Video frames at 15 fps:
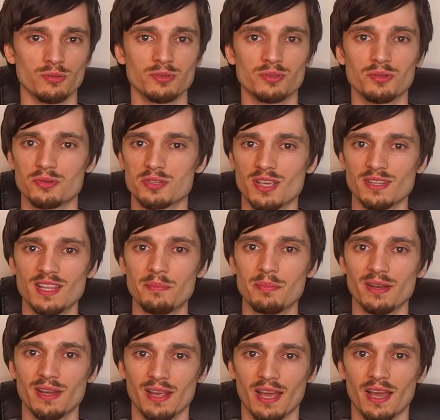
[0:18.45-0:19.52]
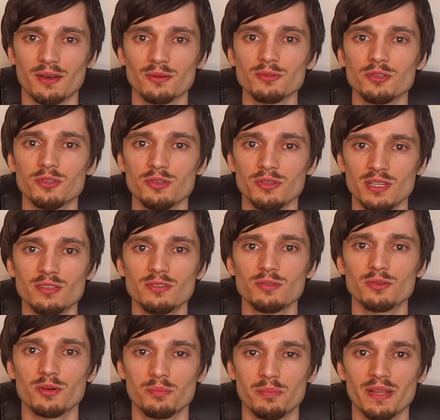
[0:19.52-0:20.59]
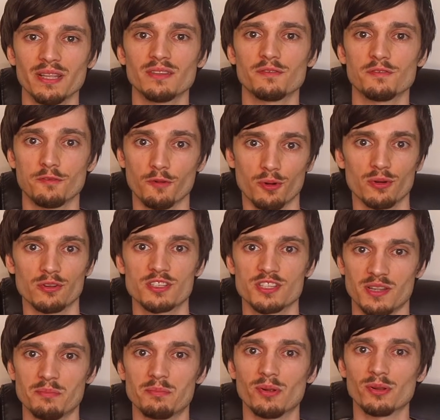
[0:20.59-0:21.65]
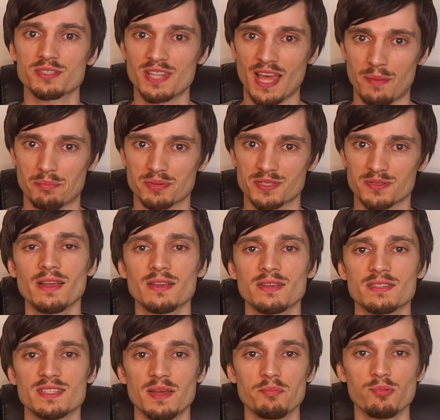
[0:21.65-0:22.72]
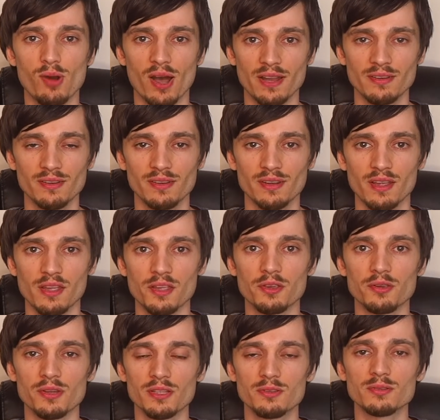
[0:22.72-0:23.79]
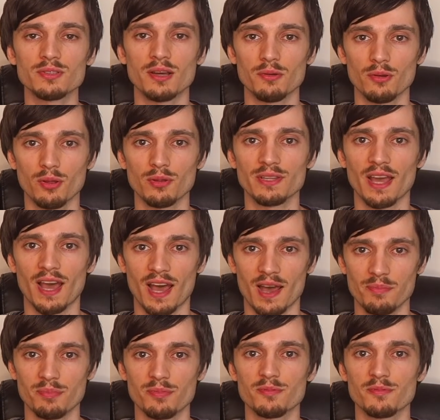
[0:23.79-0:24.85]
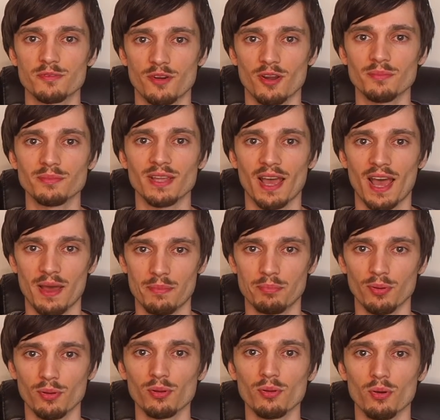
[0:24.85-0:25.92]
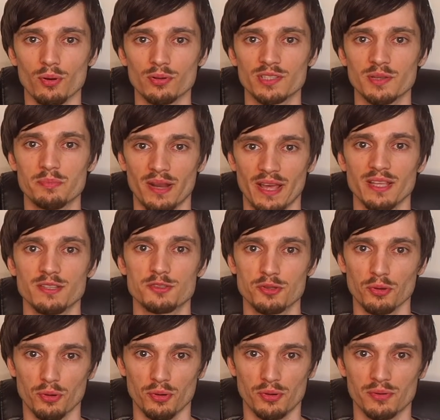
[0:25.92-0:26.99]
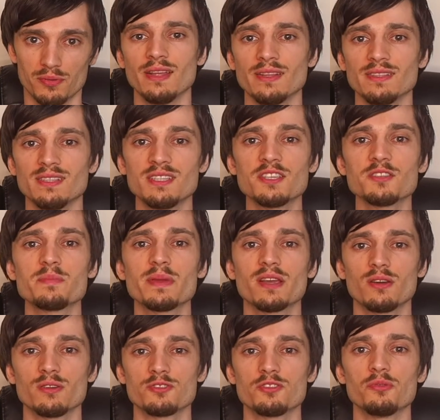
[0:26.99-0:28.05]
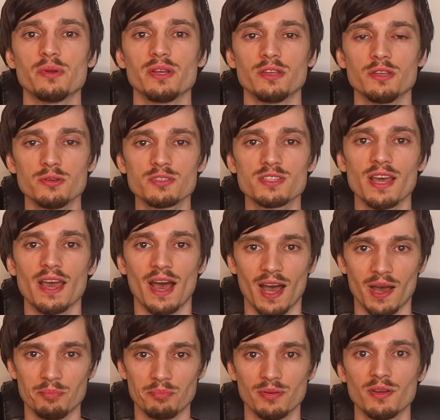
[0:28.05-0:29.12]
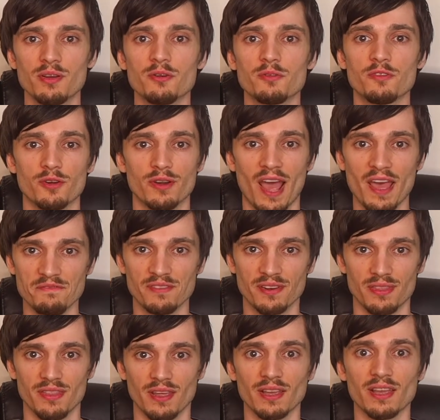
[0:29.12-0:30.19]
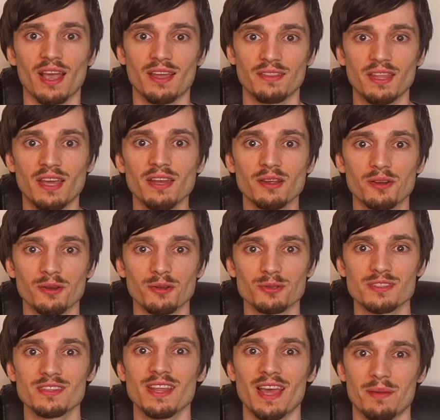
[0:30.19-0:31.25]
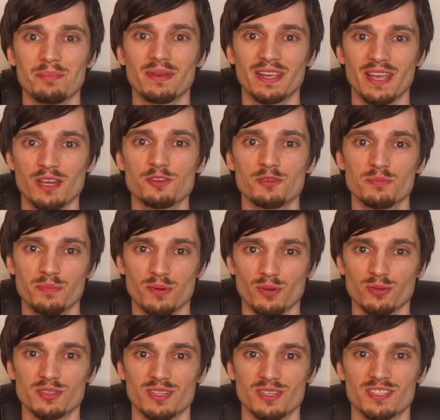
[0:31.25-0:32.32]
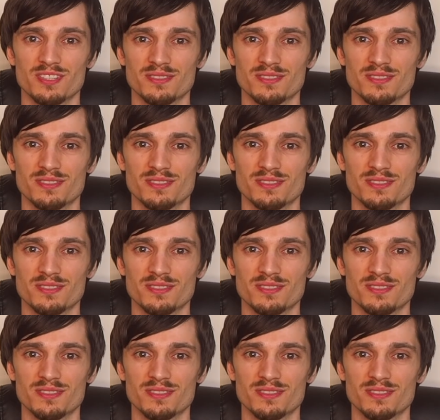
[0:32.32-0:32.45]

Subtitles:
to set up an account, you need to complete 4 simple steps. Step 1, you need to download the app from the Apple or the Play Store. This is because you will use the app for everything, and that includes the application process.